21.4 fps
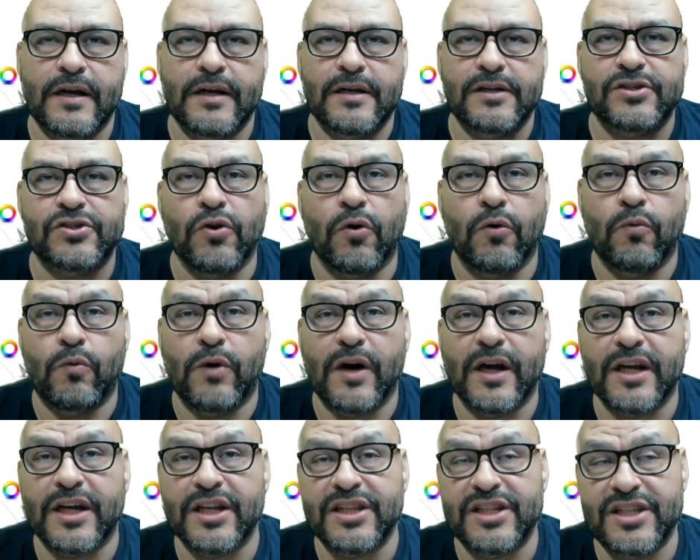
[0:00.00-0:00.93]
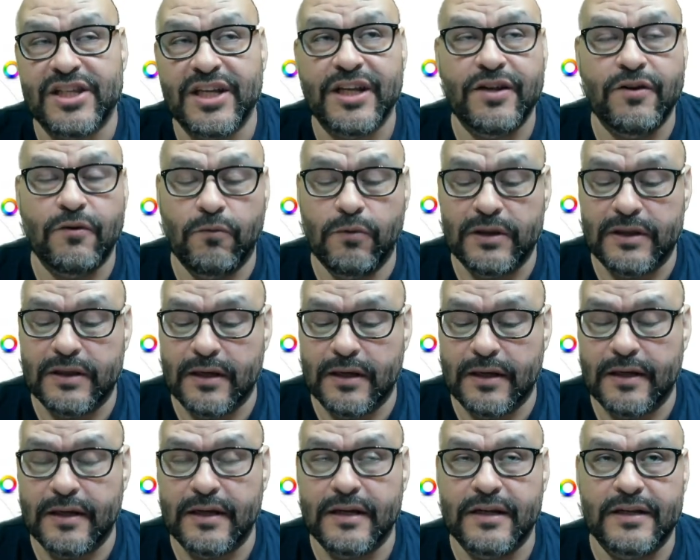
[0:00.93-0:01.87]
So we're going to continue with
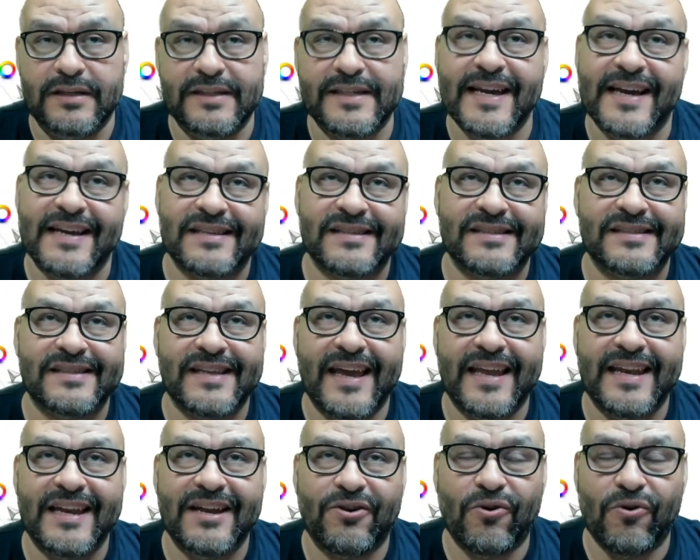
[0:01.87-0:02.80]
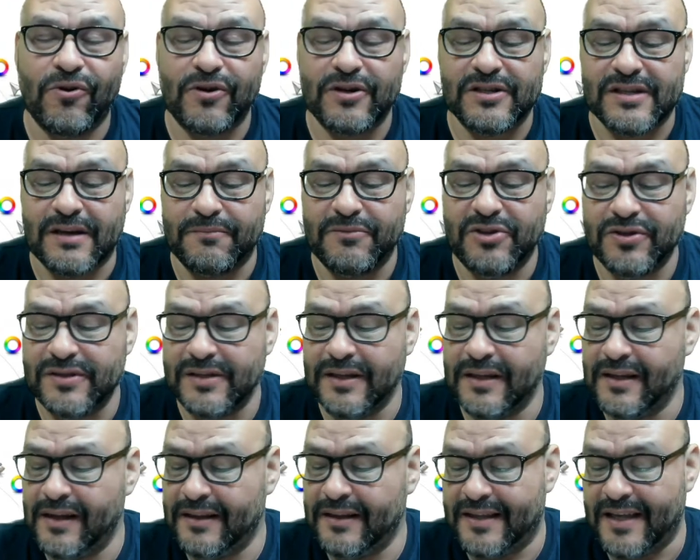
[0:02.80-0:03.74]
the test, and of course I'm using
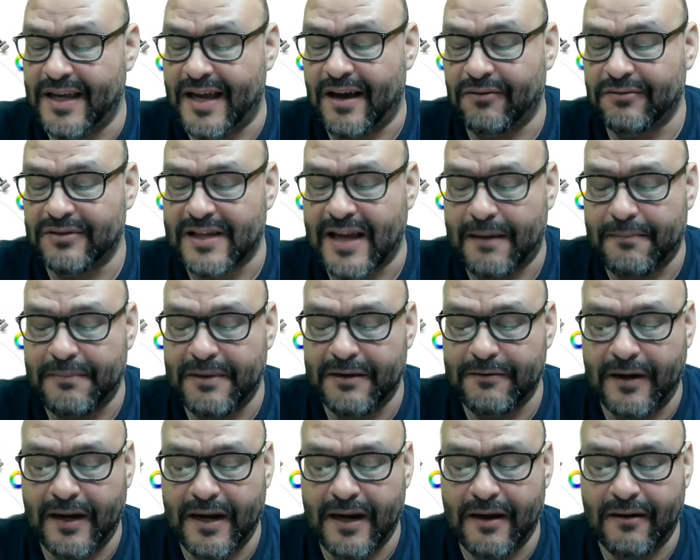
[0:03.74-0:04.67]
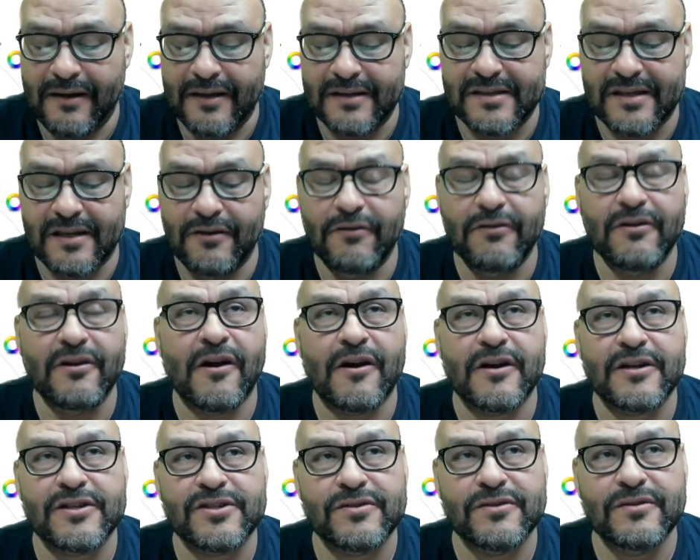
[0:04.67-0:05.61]
the Dell tablet right now. It's a little
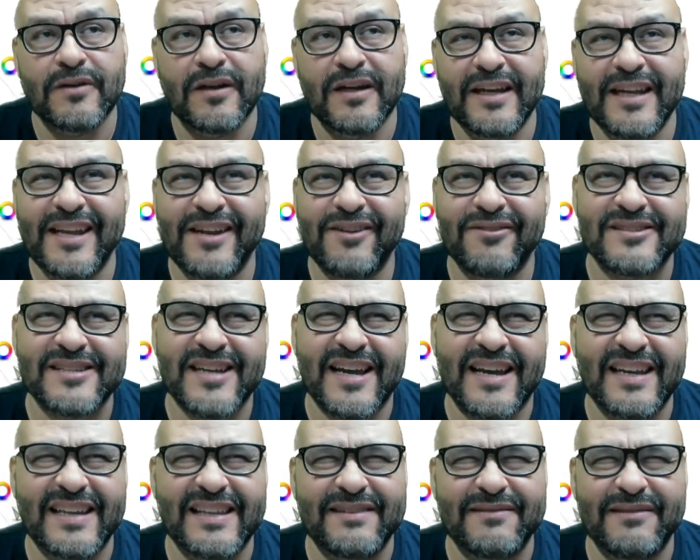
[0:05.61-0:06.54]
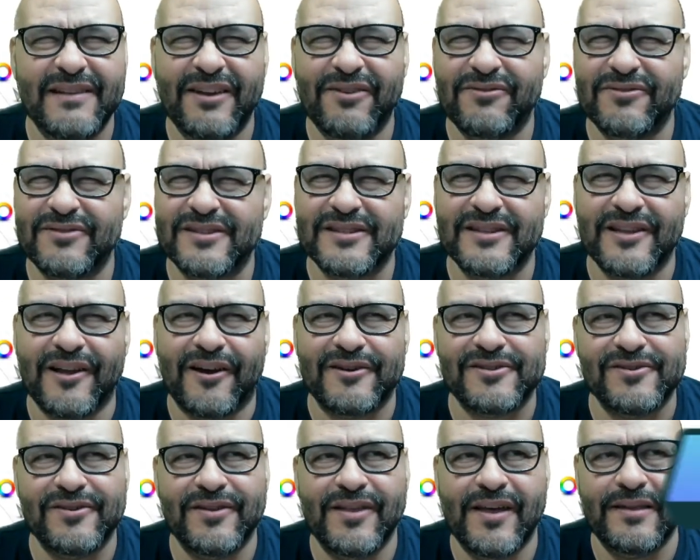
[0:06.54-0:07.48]
larger, a little tiny, little
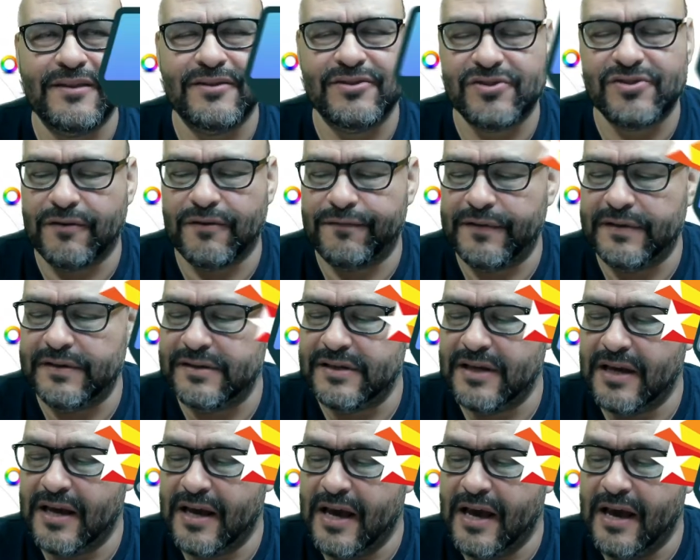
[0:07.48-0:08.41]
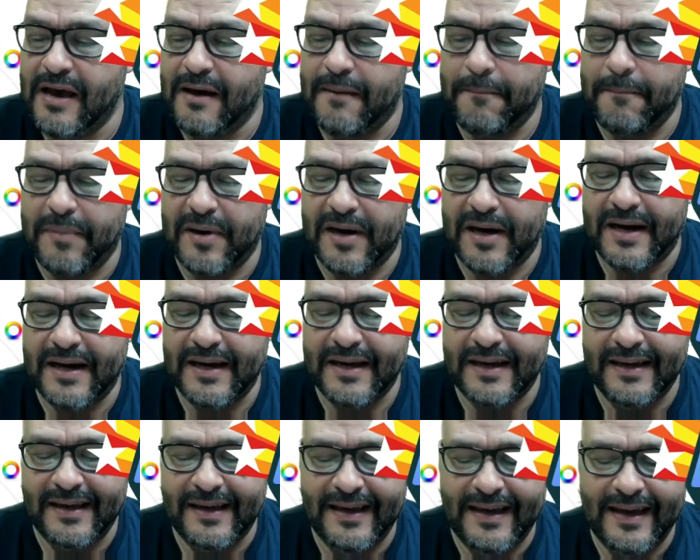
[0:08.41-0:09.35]
larger than the Surface, but
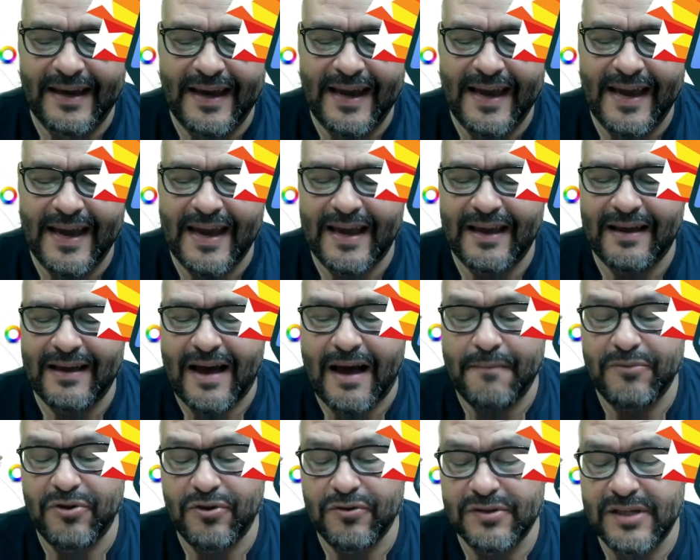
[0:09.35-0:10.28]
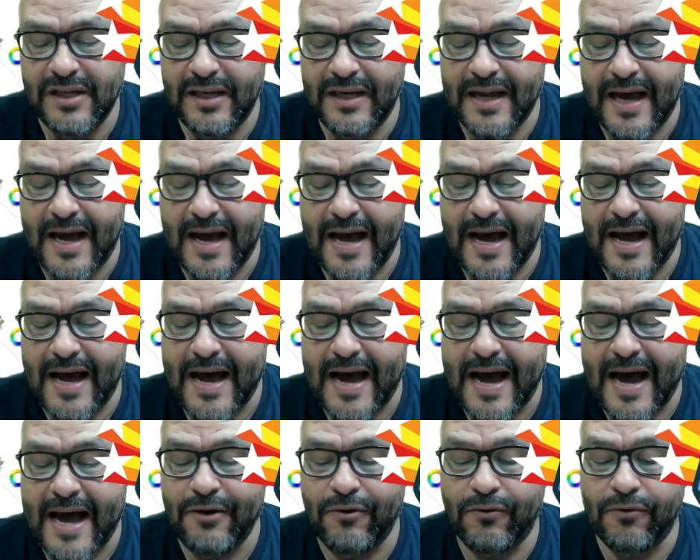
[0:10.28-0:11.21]
I'm using a
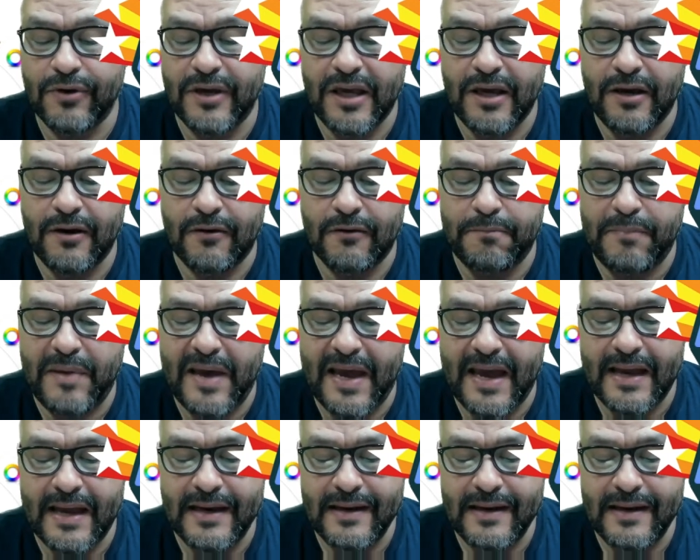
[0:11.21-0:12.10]
IOGEAR pen,